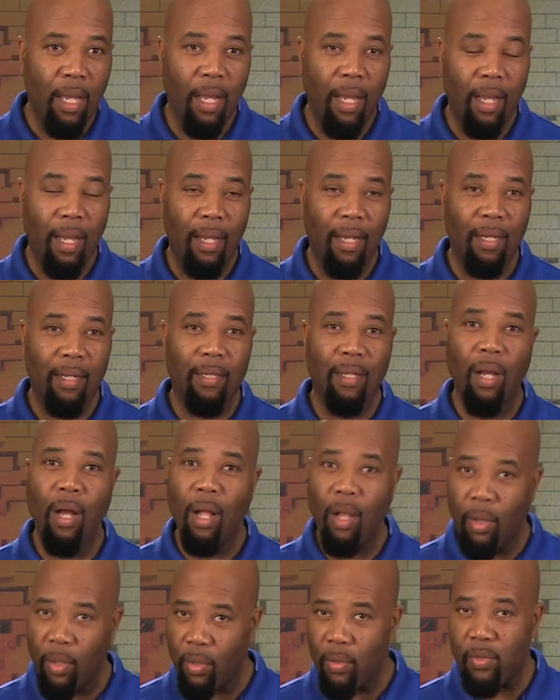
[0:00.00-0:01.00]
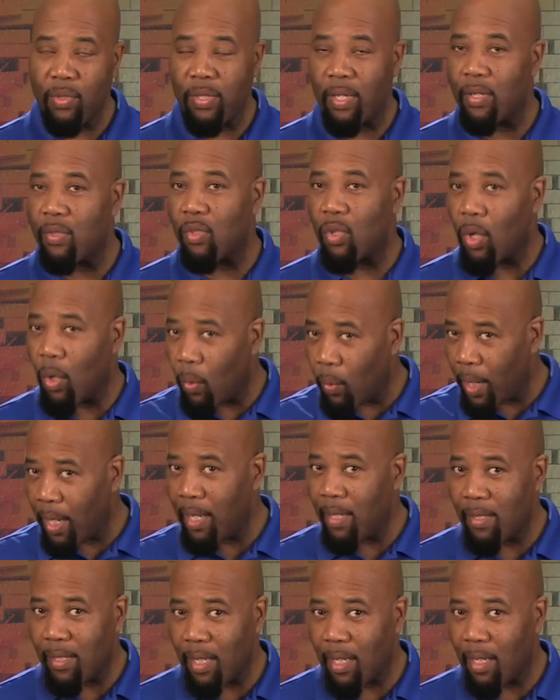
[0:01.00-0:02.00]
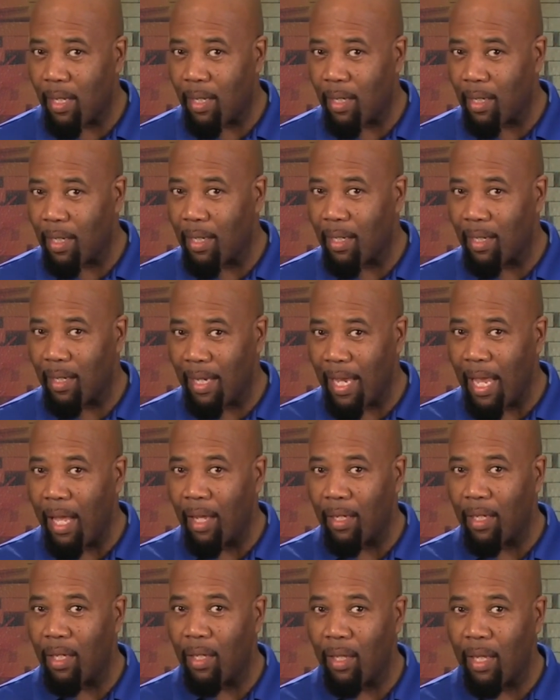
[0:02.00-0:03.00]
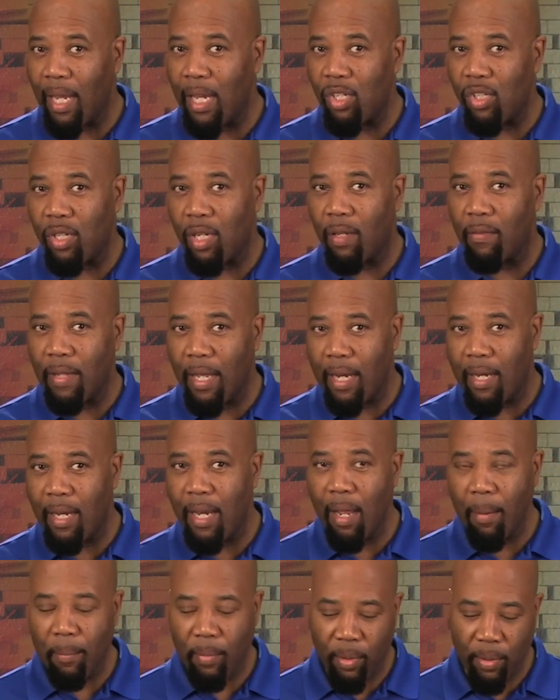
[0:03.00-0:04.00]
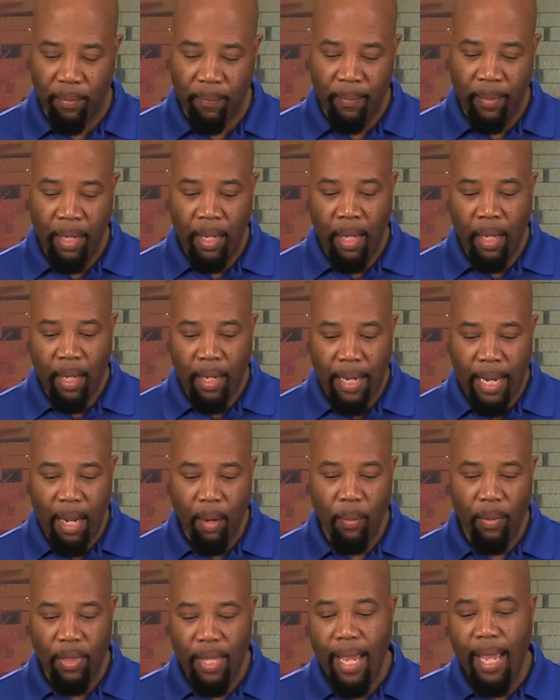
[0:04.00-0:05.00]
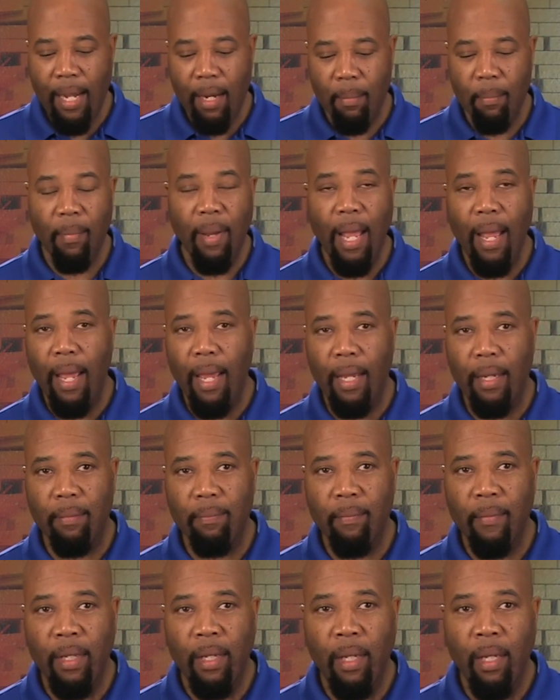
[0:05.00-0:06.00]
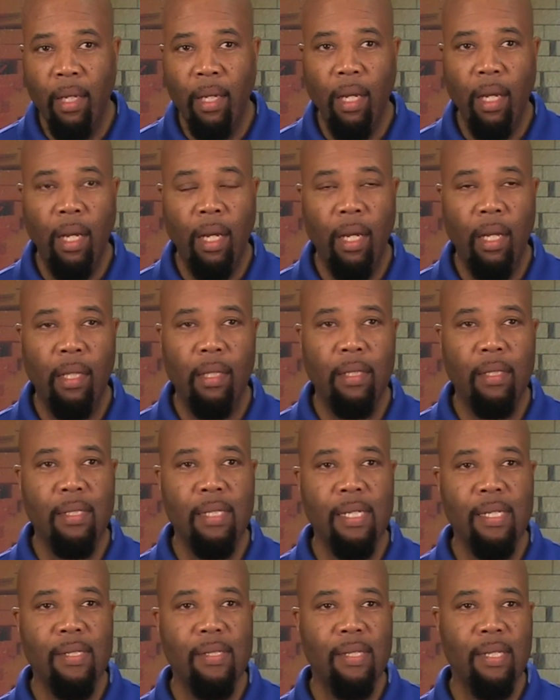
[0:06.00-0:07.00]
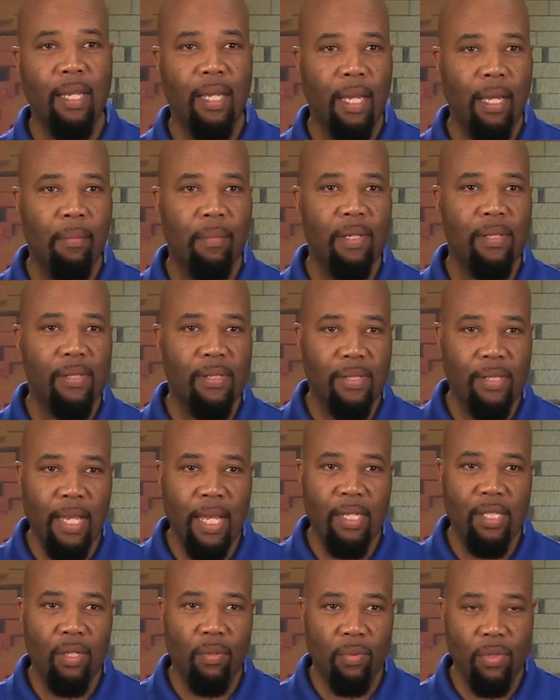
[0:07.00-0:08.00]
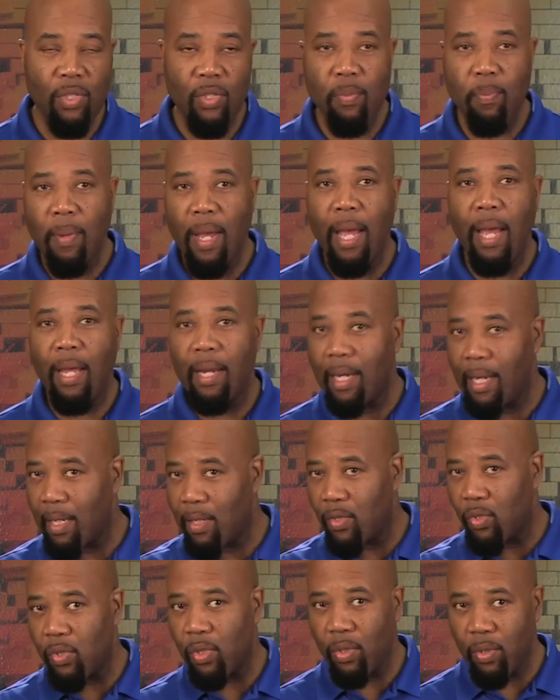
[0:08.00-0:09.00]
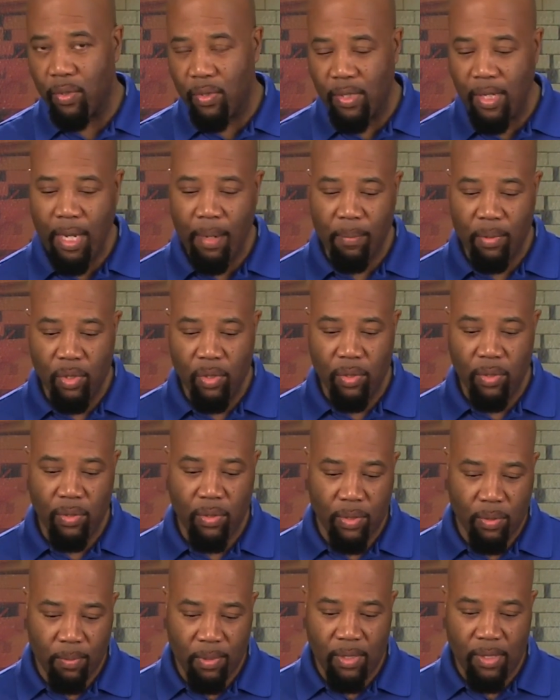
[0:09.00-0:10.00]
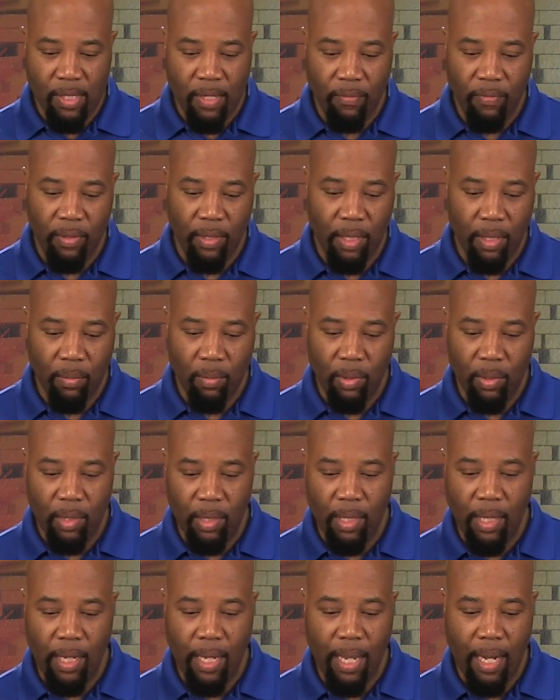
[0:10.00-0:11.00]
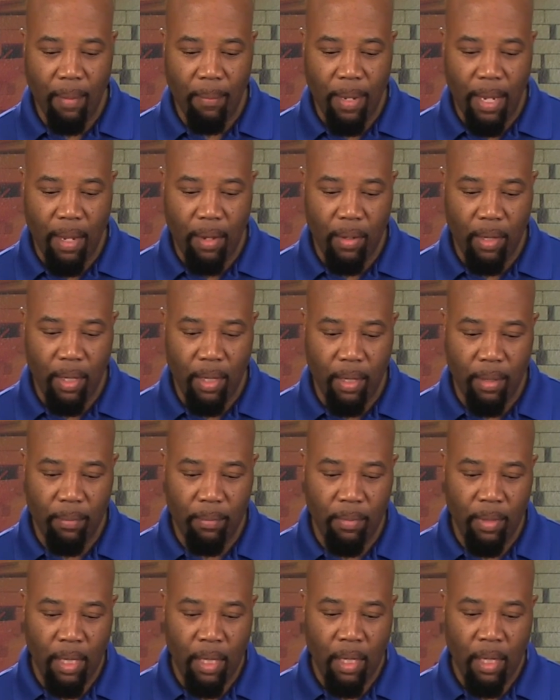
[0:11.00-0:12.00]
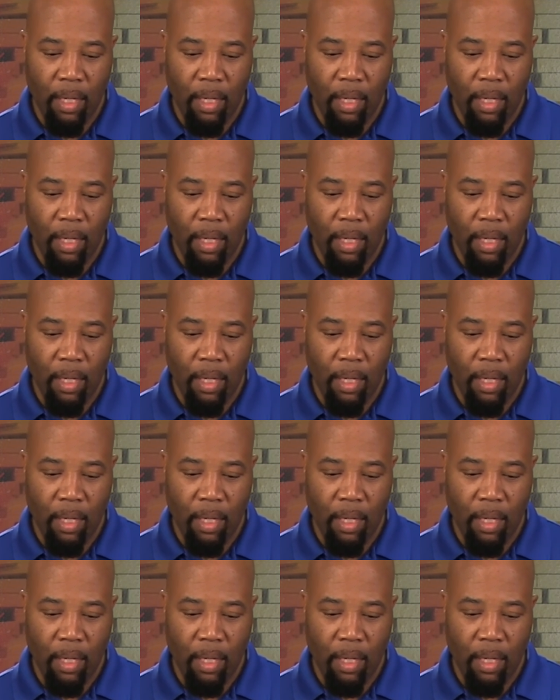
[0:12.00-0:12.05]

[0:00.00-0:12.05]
All of those things go into the calculation of that number. Now with that in mind, the TCM is set to respond at certain temperatures. Specifically, we're looking at about